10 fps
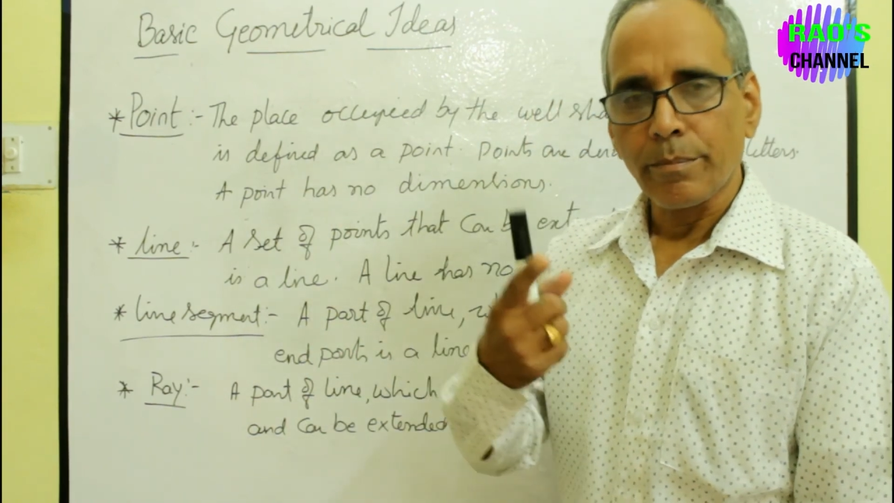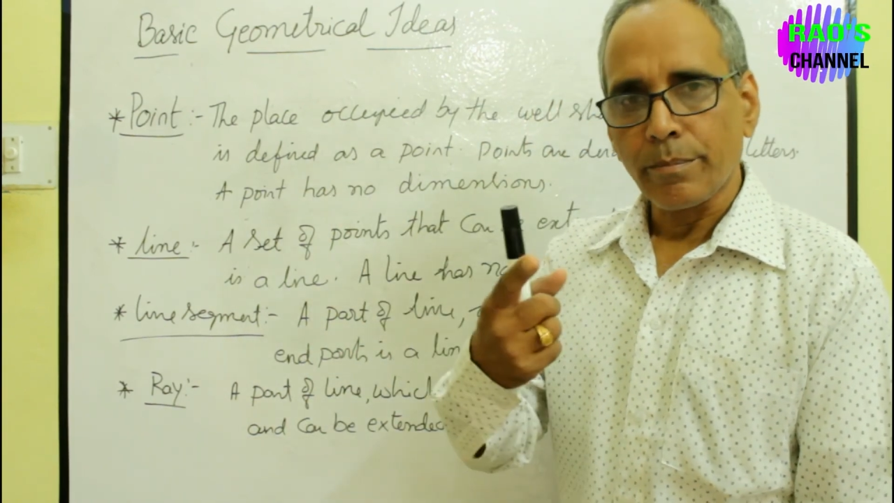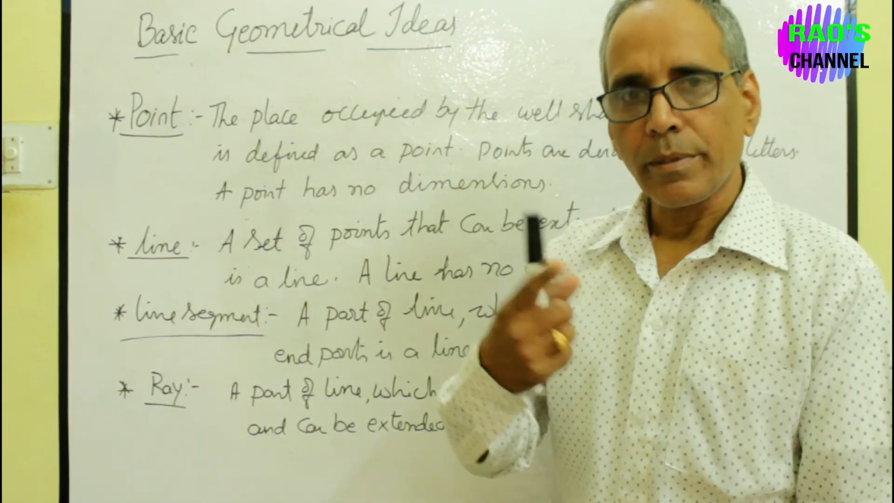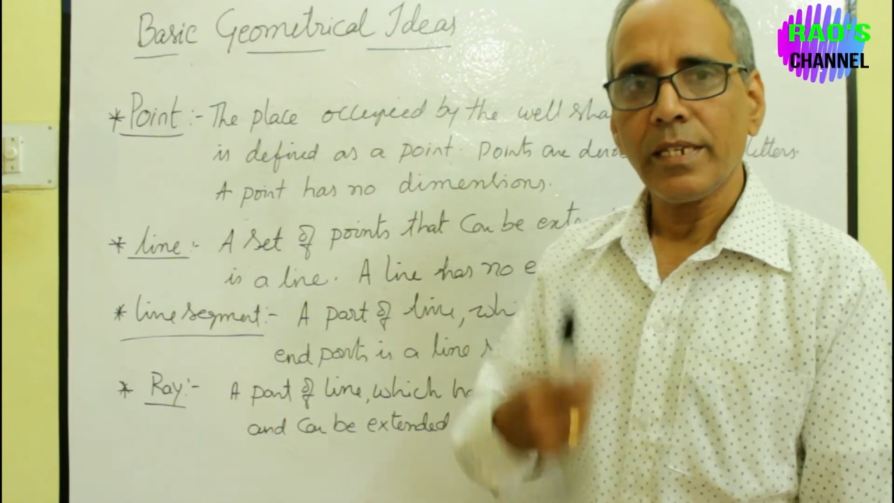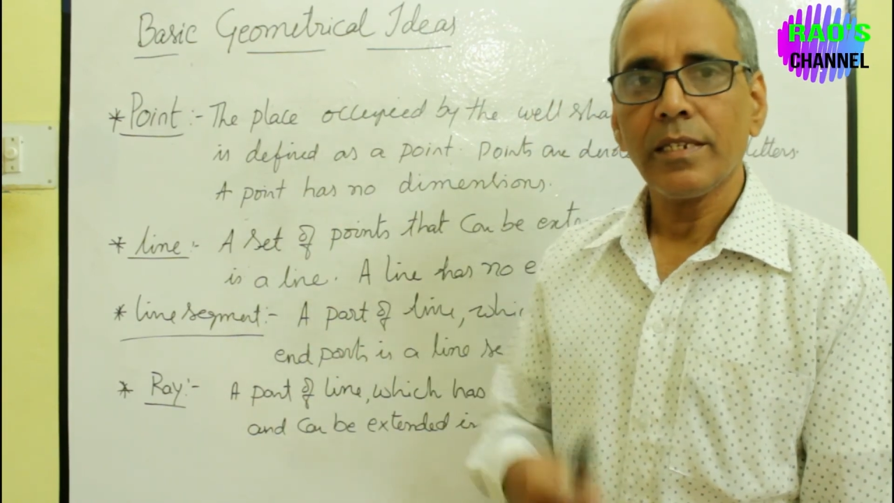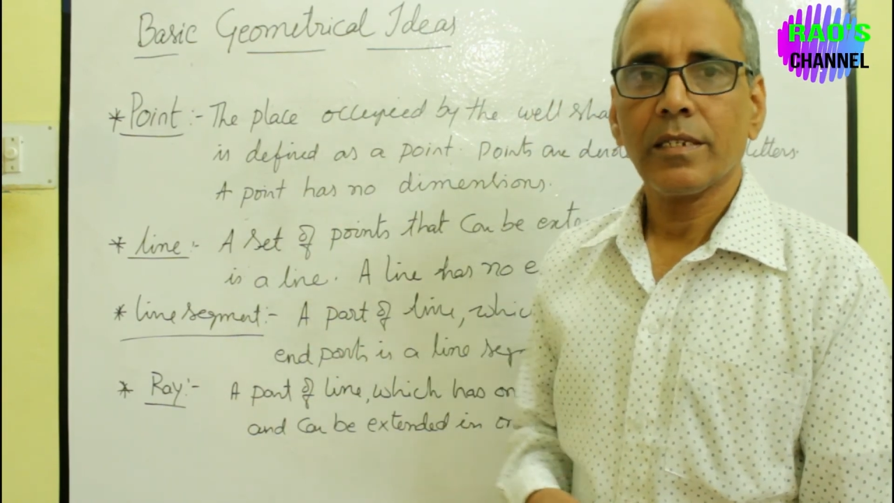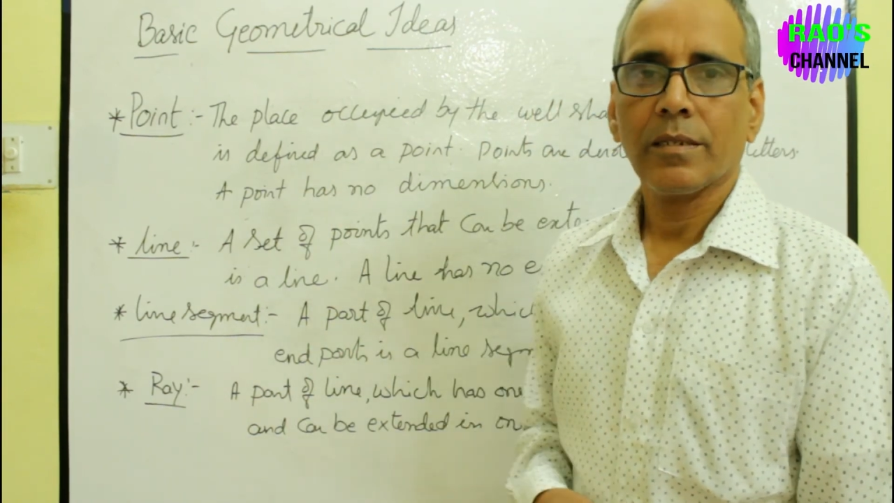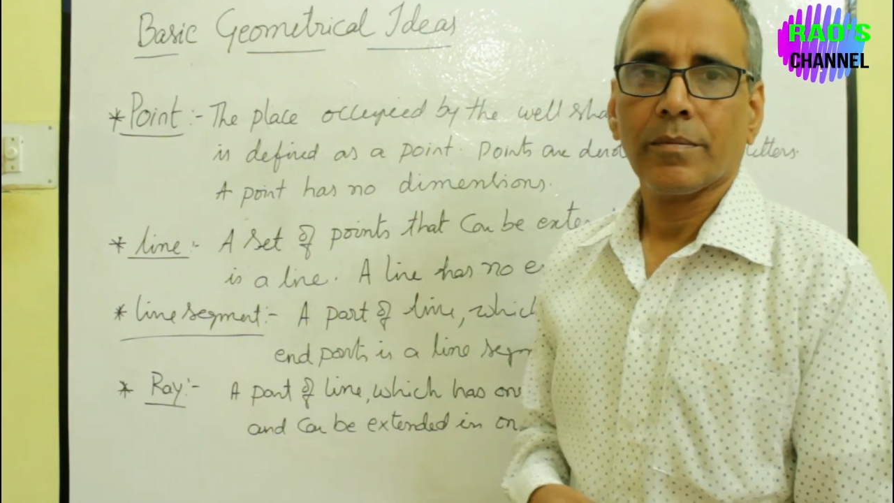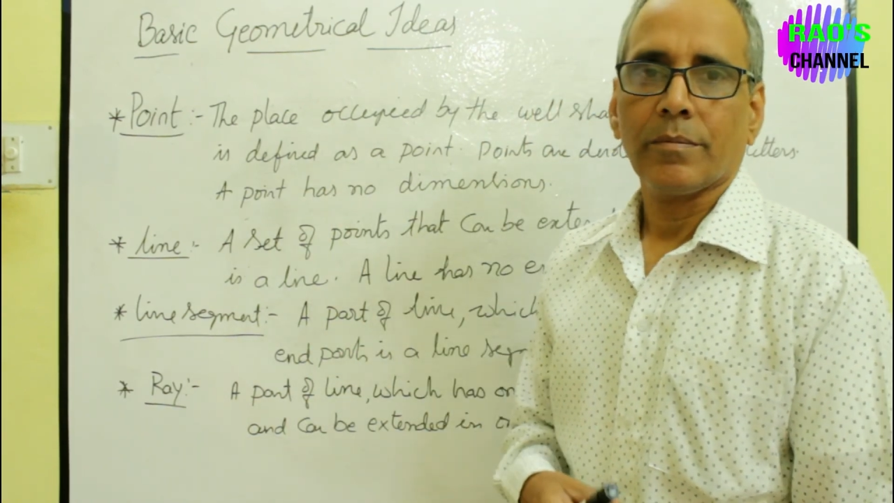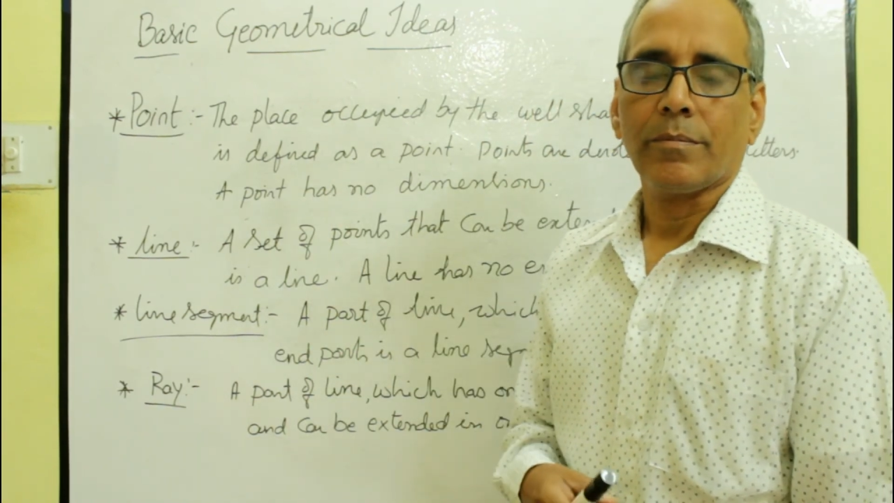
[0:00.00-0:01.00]
Please
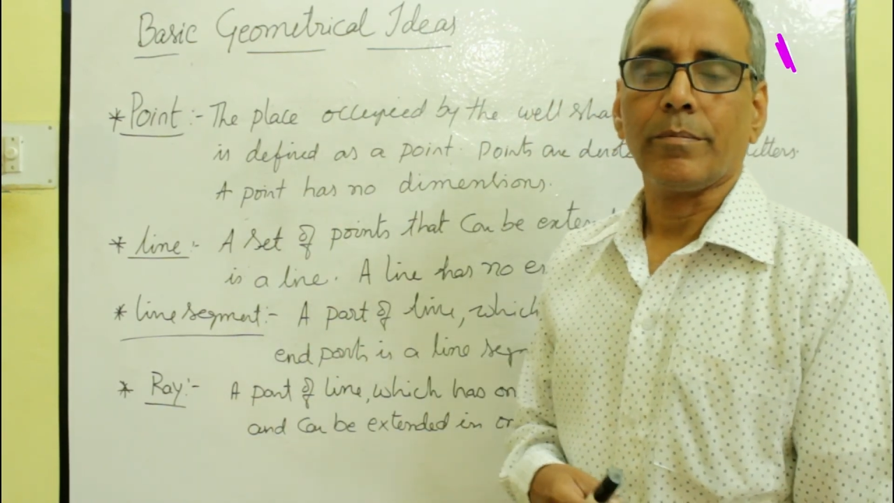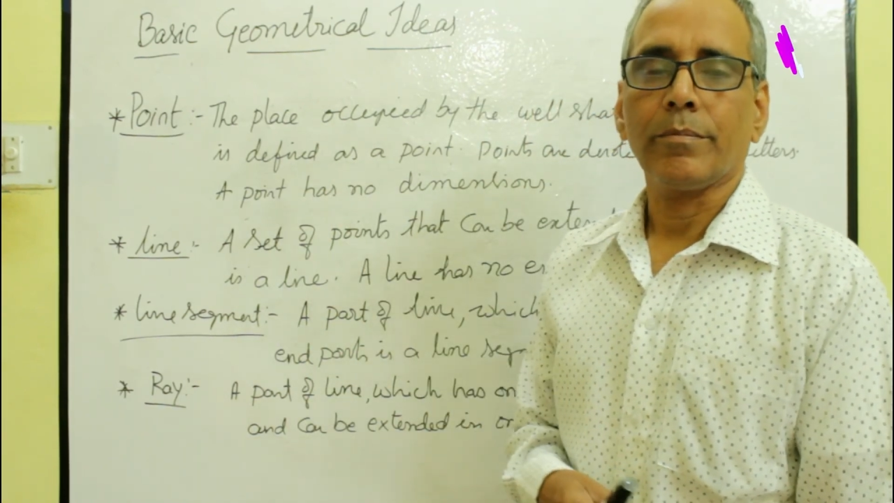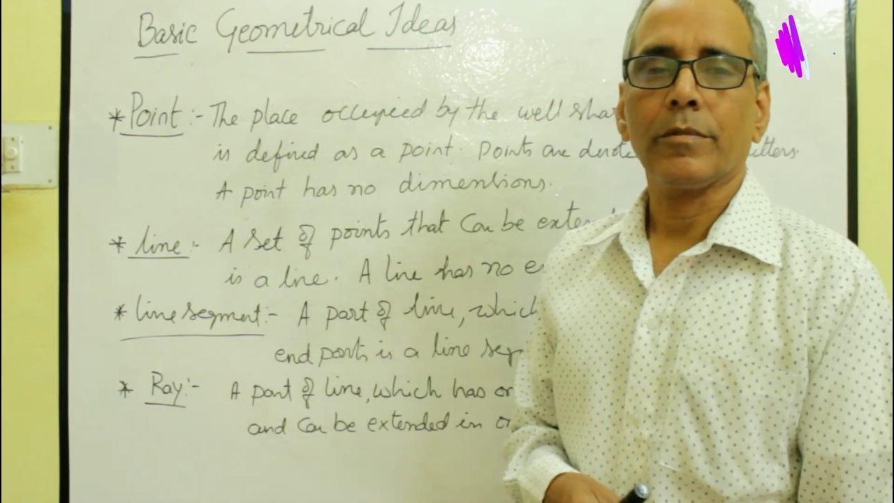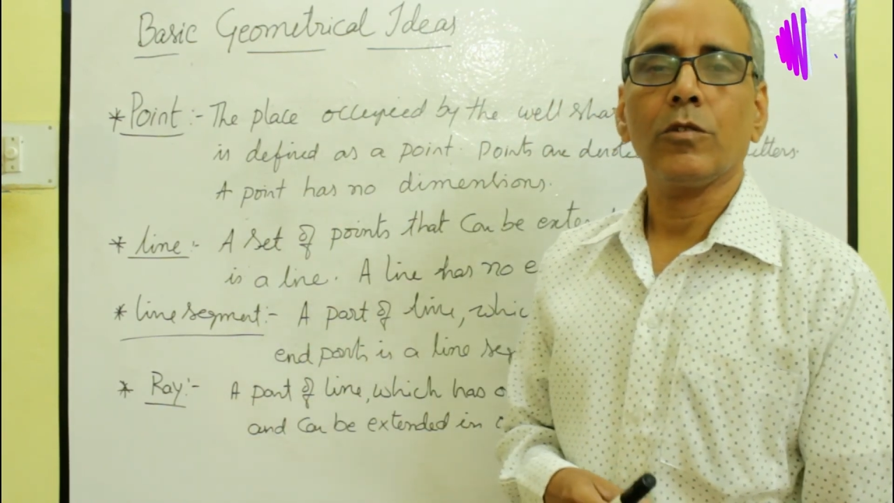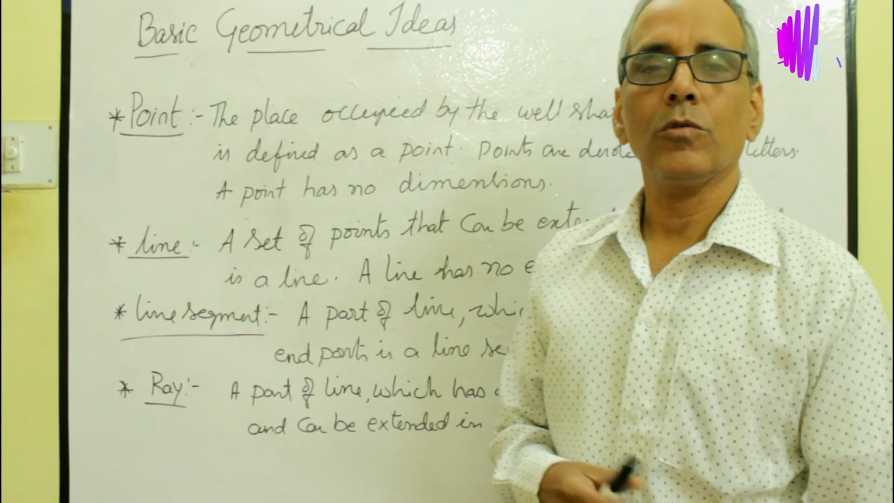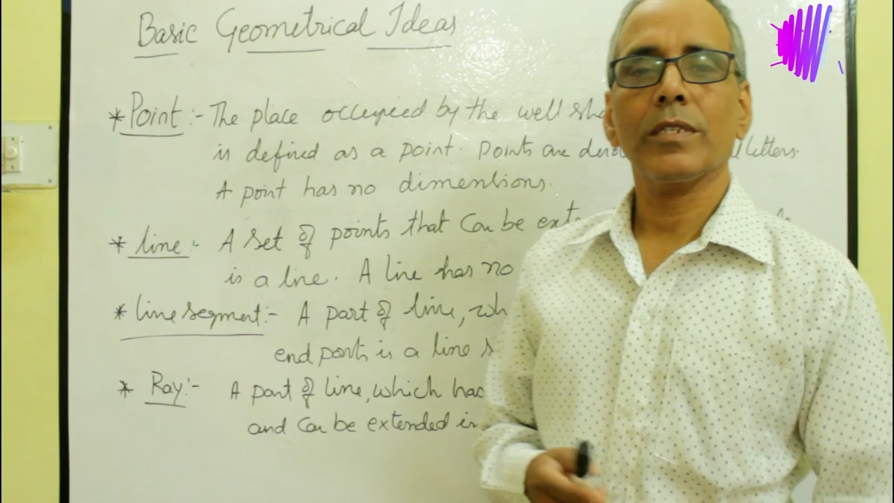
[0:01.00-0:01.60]
do